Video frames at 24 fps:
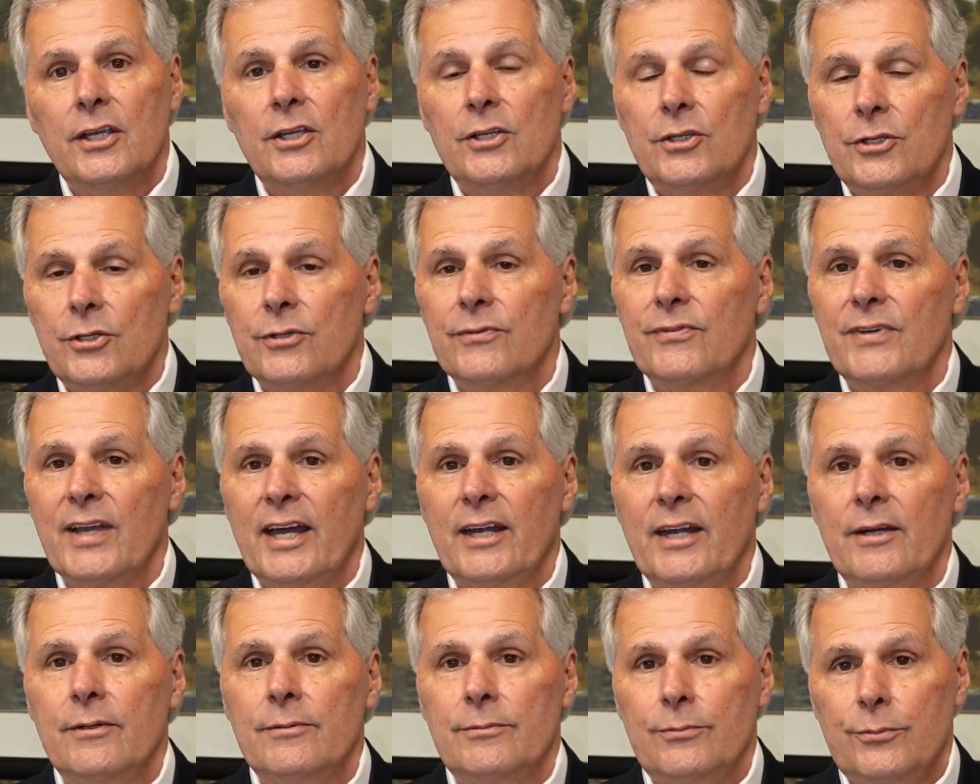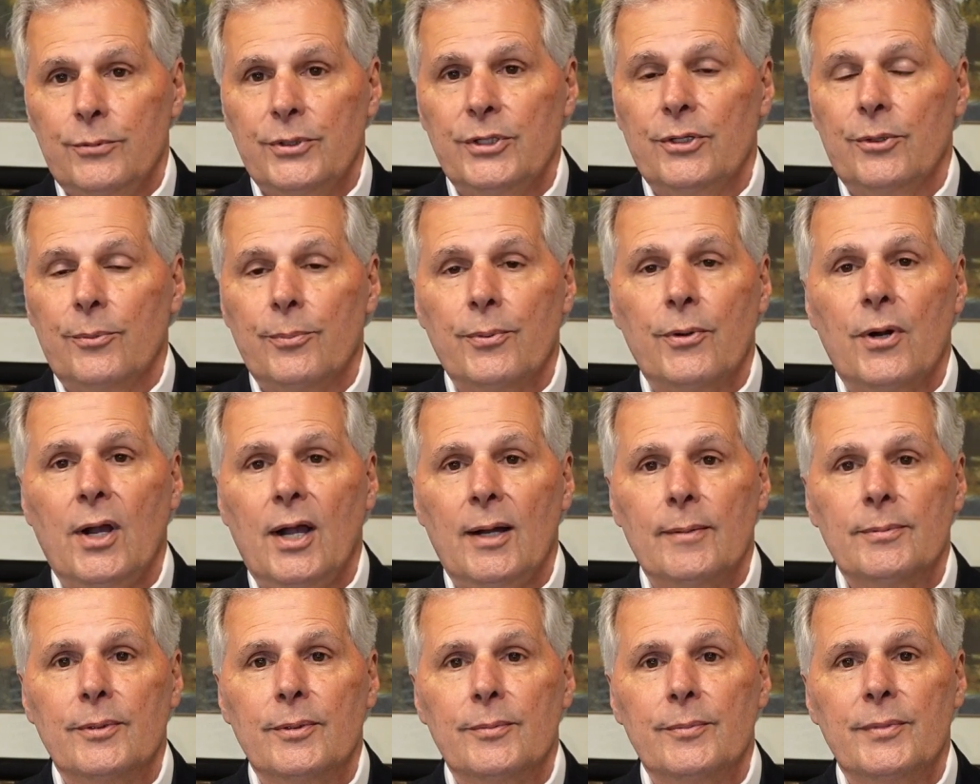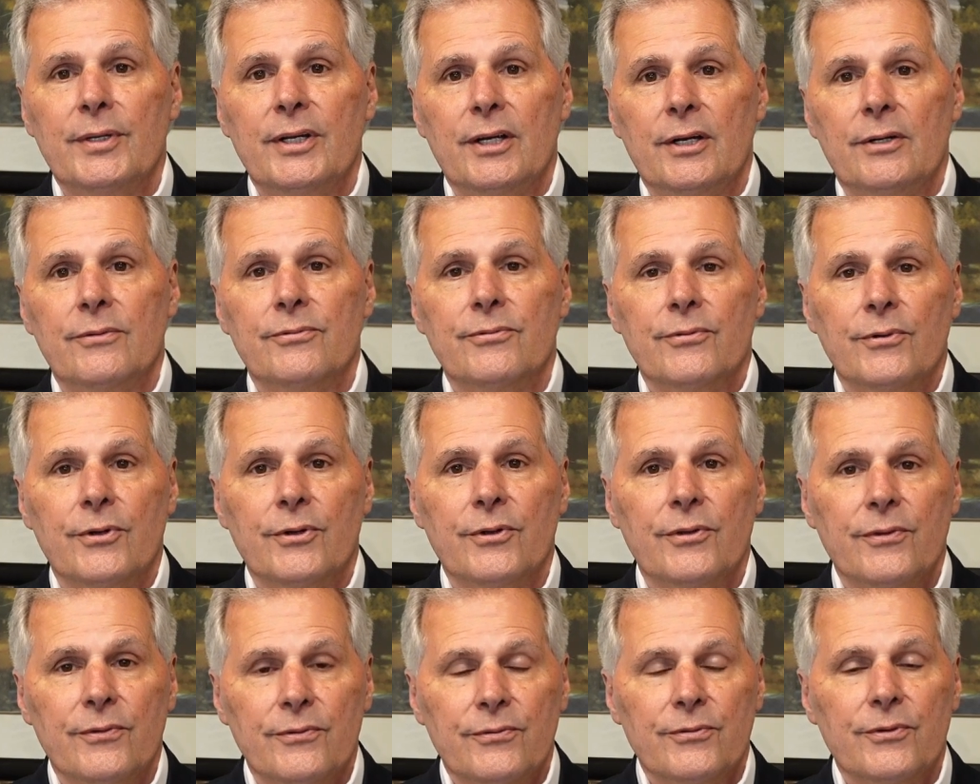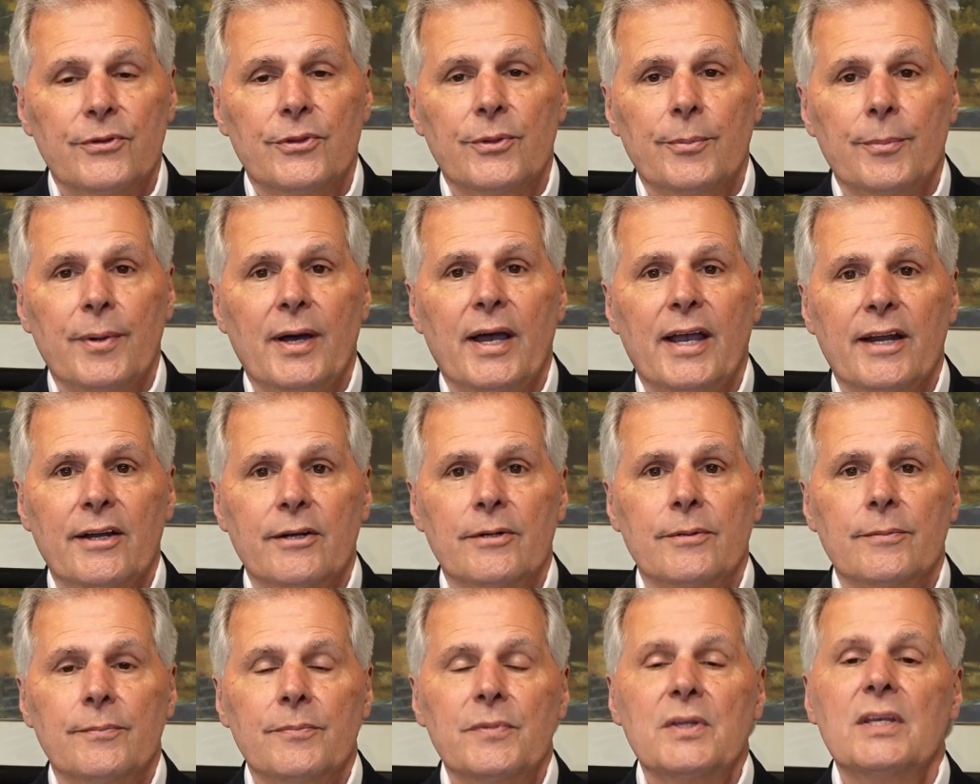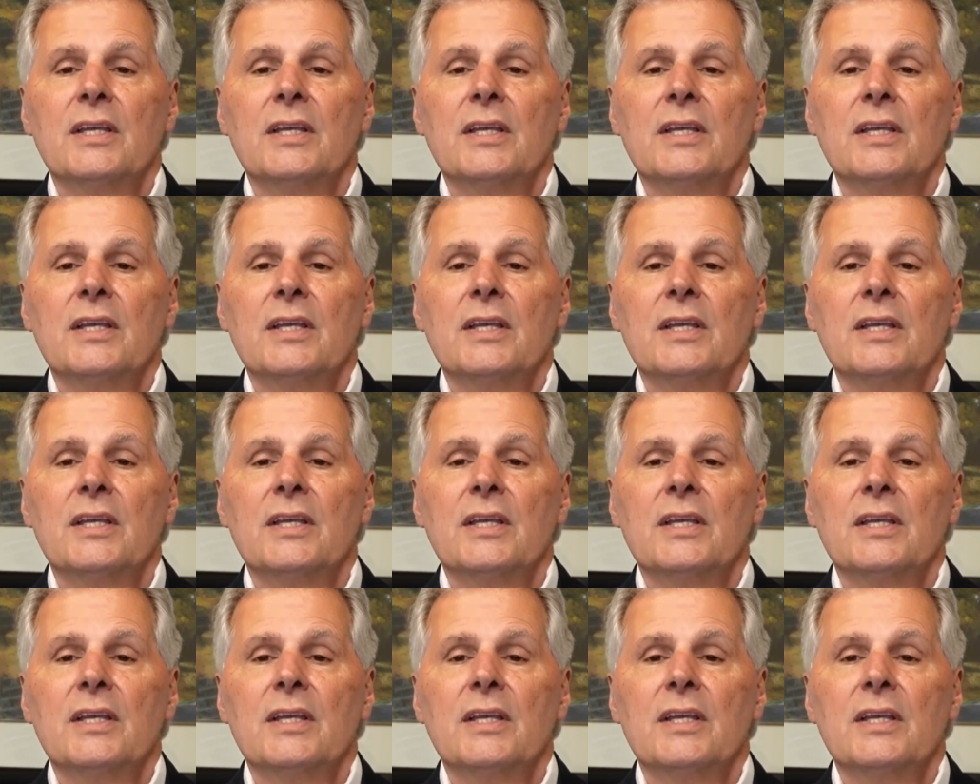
you've got a real problem there for, for the buyer.